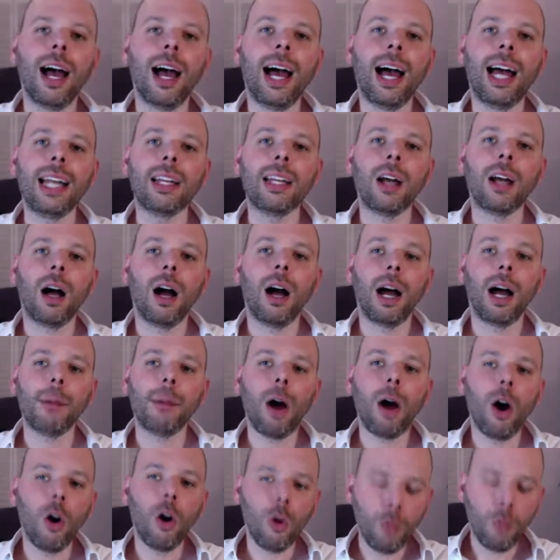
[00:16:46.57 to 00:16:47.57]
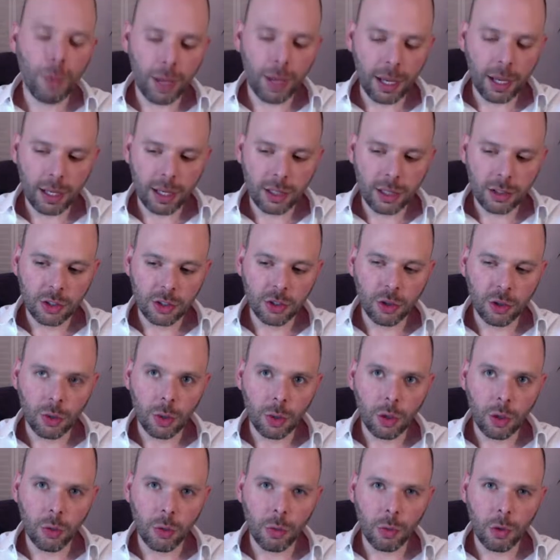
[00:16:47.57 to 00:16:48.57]
And I'm hoping to
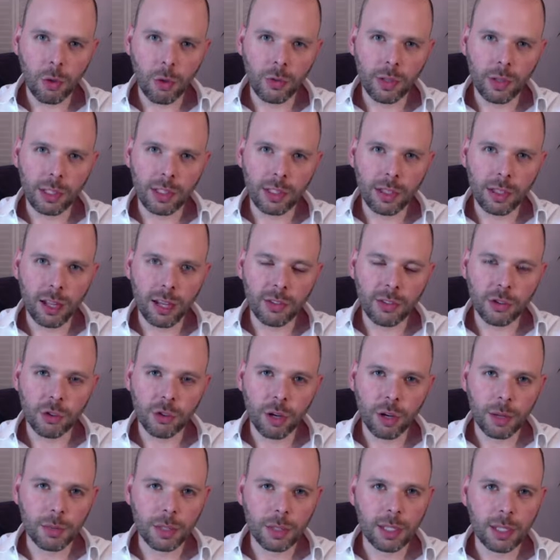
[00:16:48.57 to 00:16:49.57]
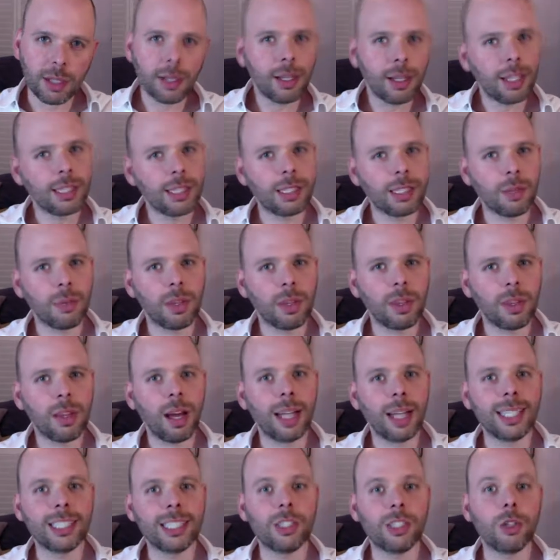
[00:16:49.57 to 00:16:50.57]
do a lot more of these live streams. And it's something
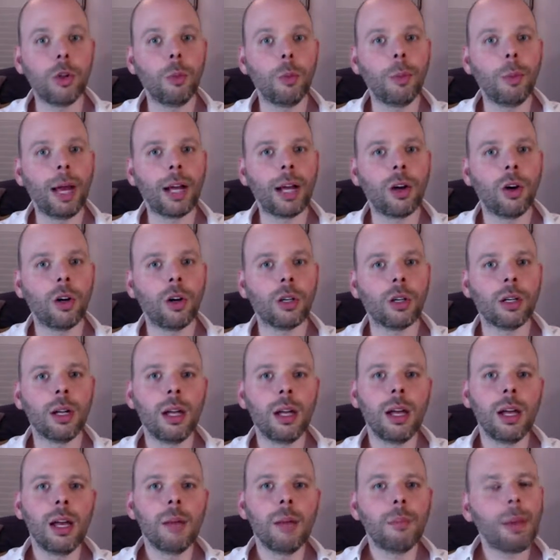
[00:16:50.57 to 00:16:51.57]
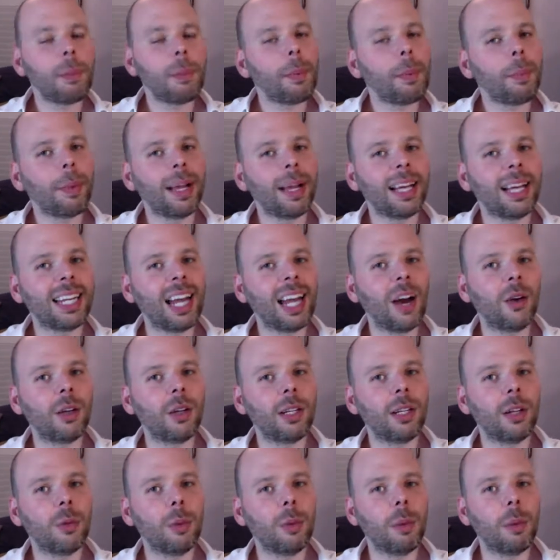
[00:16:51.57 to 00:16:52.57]
that I need to look back on, maybe plan out
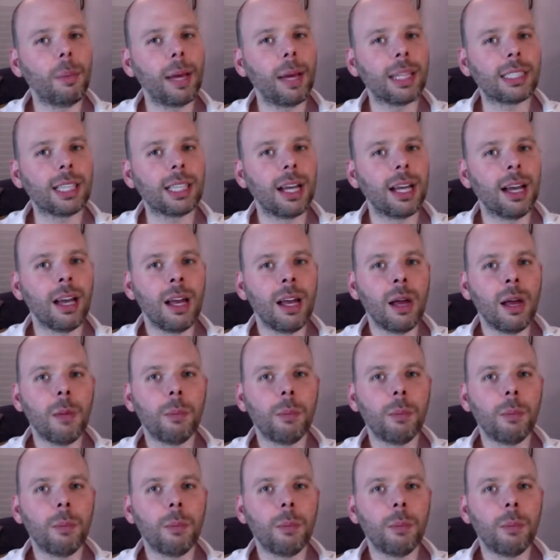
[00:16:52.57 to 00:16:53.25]
a little bit better.